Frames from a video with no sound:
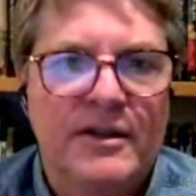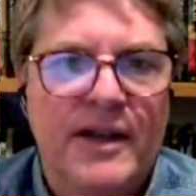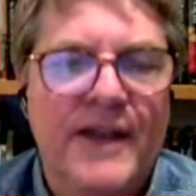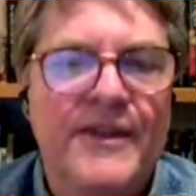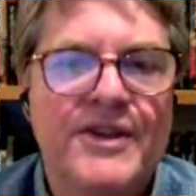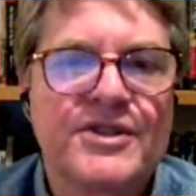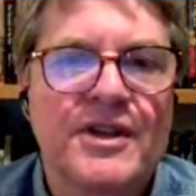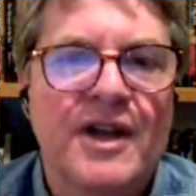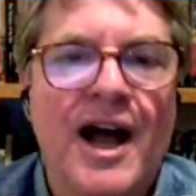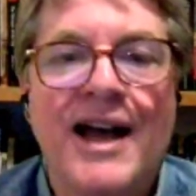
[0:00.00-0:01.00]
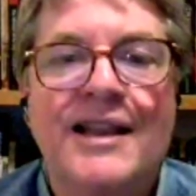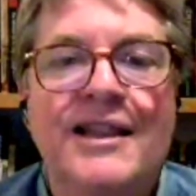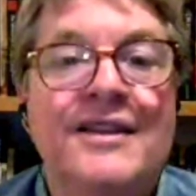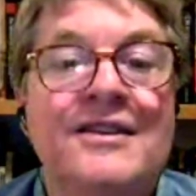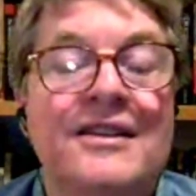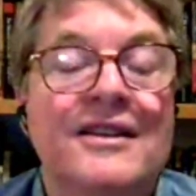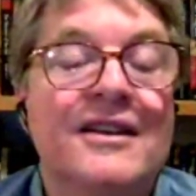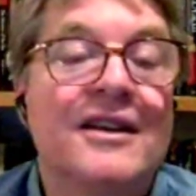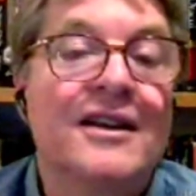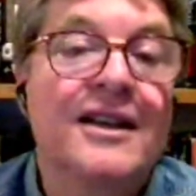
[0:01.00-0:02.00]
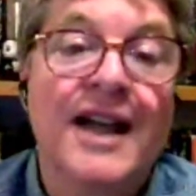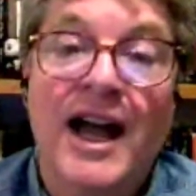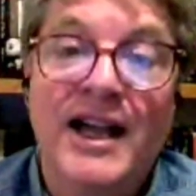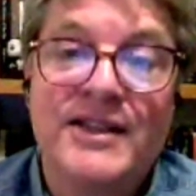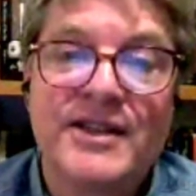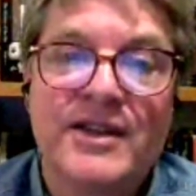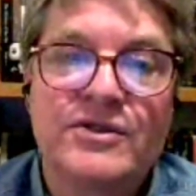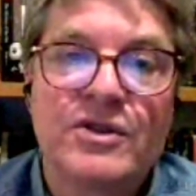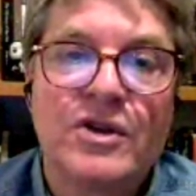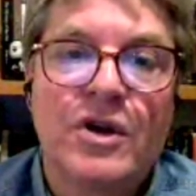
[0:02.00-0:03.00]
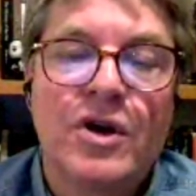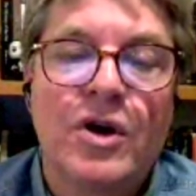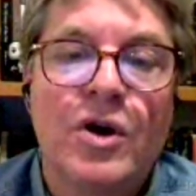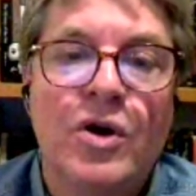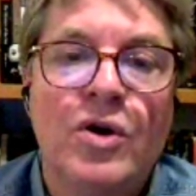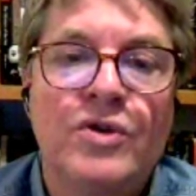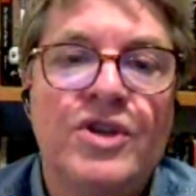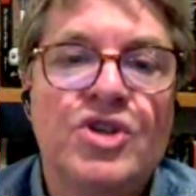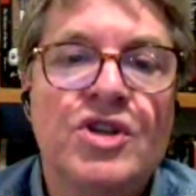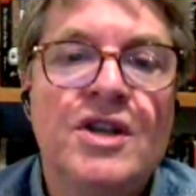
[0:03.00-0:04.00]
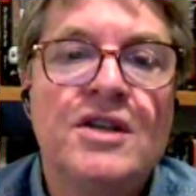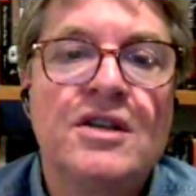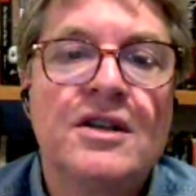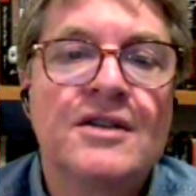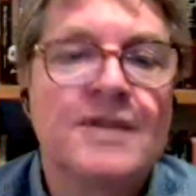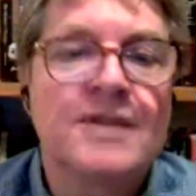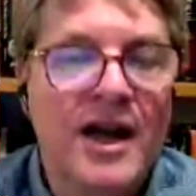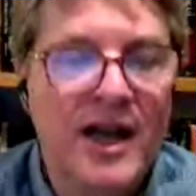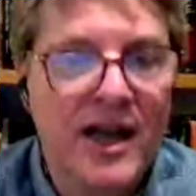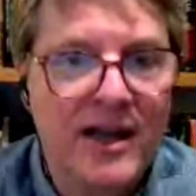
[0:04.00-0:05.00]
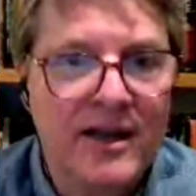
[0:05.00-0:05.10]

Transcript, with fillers: And this Highland guide says, "Oh, the sheet is high."